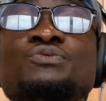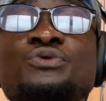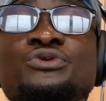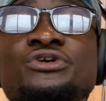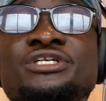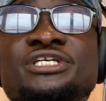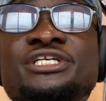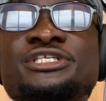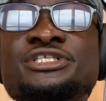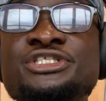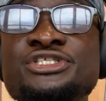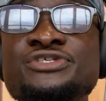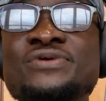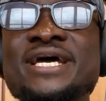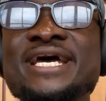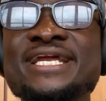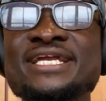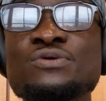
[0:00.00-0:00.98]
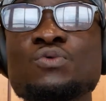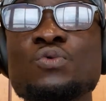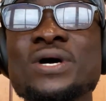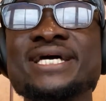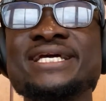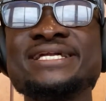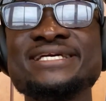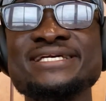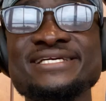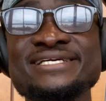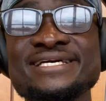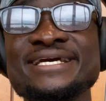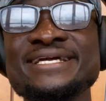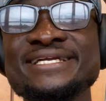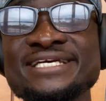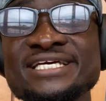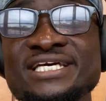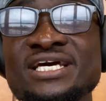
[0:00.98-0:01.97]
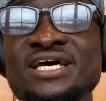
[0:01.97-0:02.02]
will not issue any working
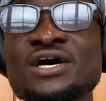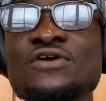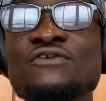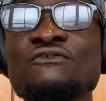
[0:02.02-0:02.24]
EAD